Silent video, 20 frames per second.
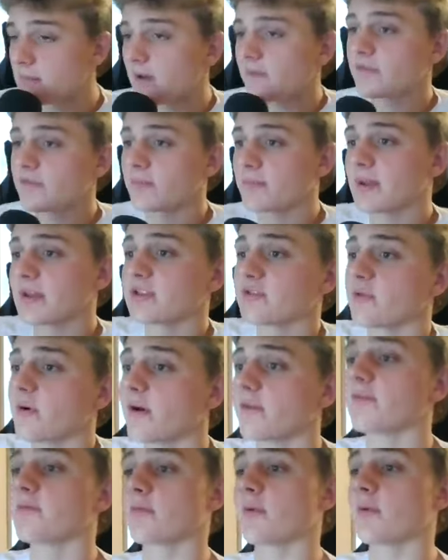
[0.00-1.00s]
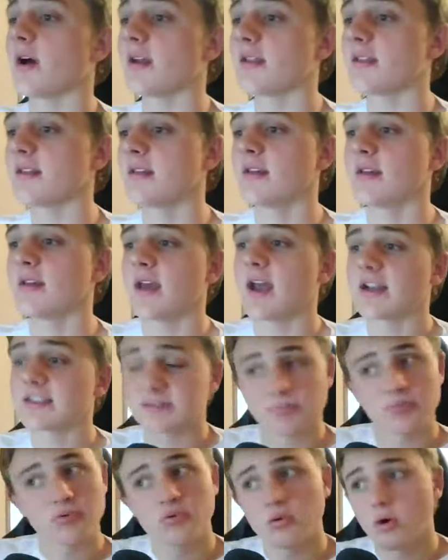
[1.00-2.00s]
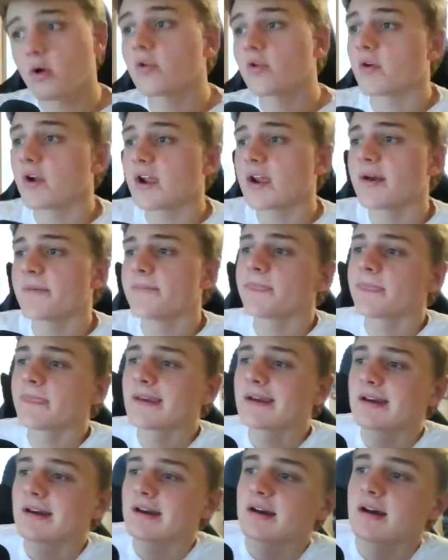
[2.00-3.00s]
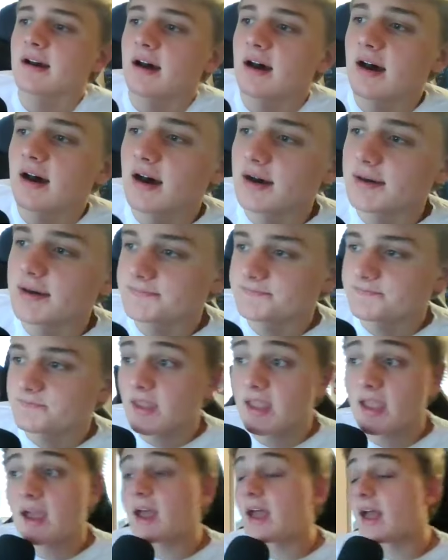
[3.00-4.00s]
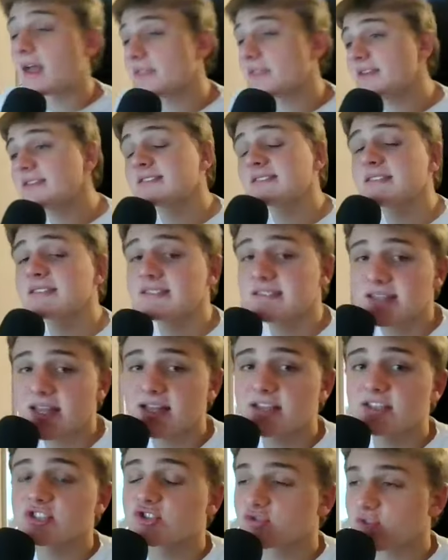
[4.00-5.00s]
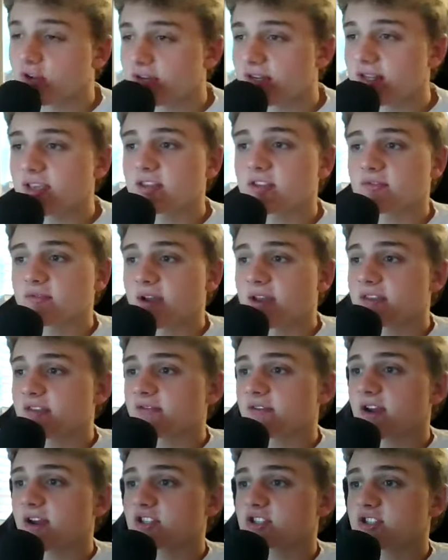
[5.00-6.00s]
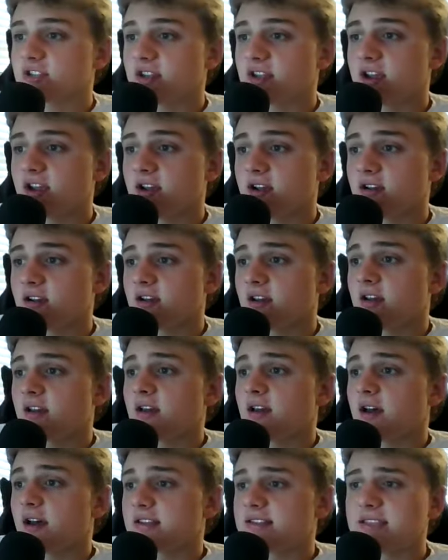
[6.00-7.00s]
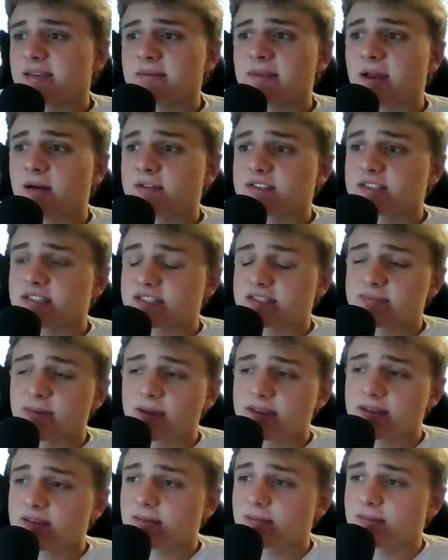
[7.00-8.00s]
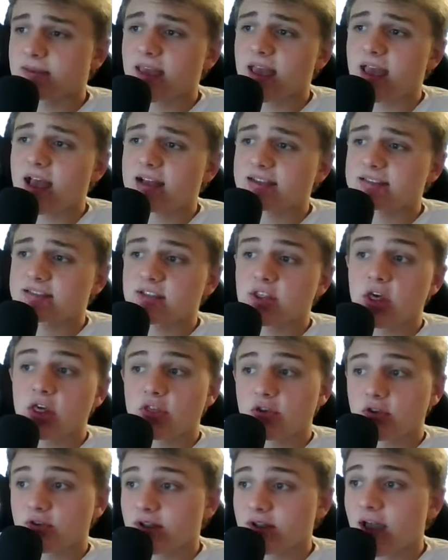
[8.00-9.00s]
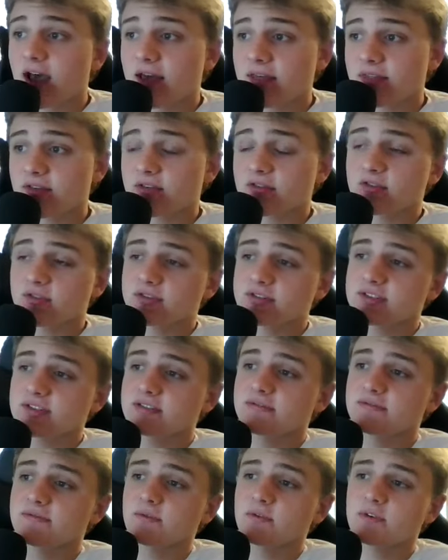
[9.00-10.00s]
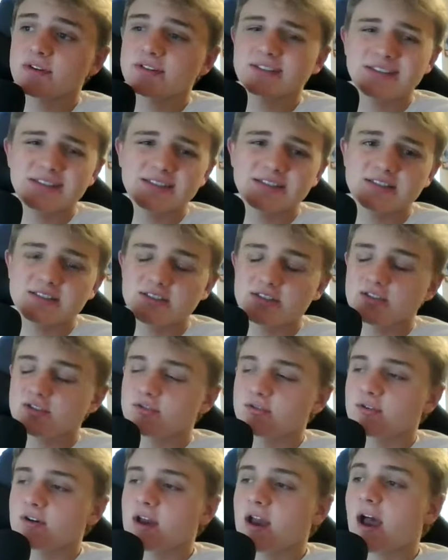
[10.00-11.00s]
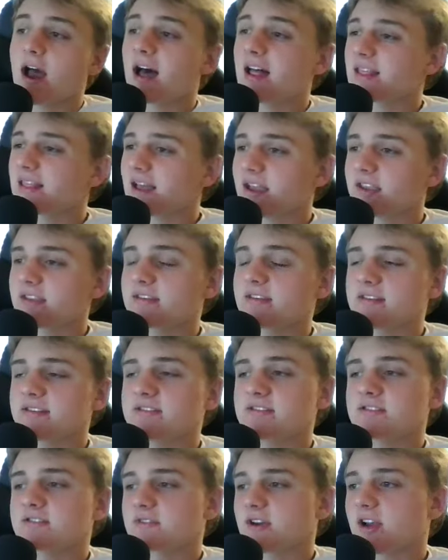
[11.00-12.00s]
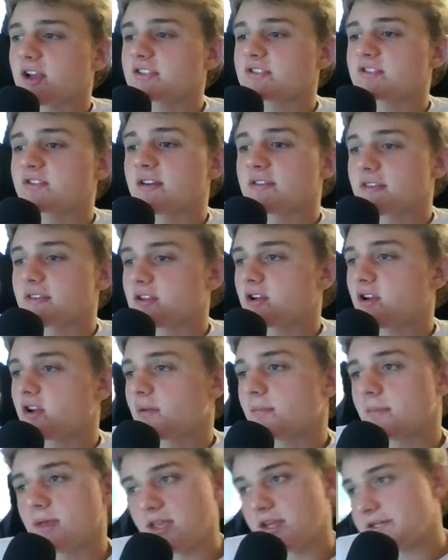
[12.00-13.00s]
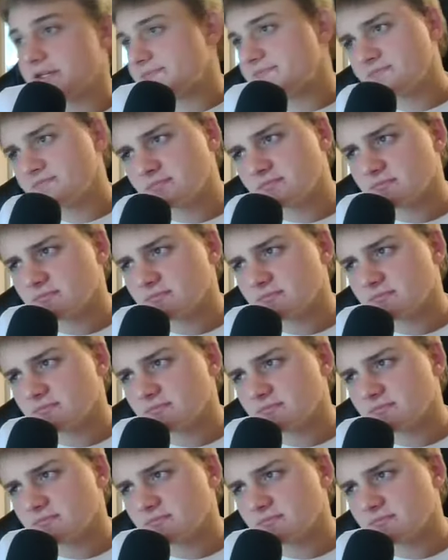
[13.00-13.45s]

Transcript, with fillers: of their Big 12 run as a program. Um, yeah, I think Cincinnati's trending in the right direction there. A team that was expected to be ass, they're not. They're 13 and 4. TCU, I like TCU's roster. I think they're going to be good.